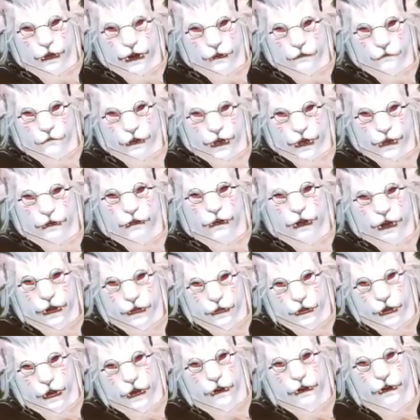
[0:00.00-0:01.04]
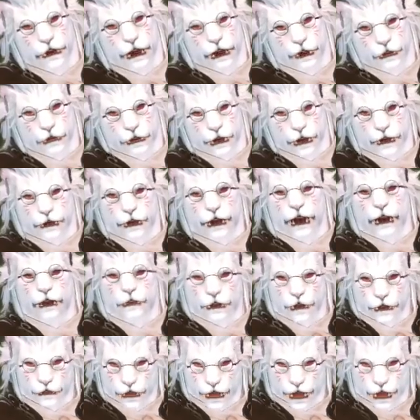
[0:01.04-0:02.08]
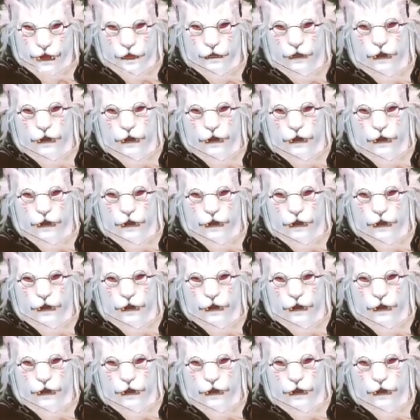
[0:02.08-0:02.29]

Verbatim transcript: much money as possible. Uh,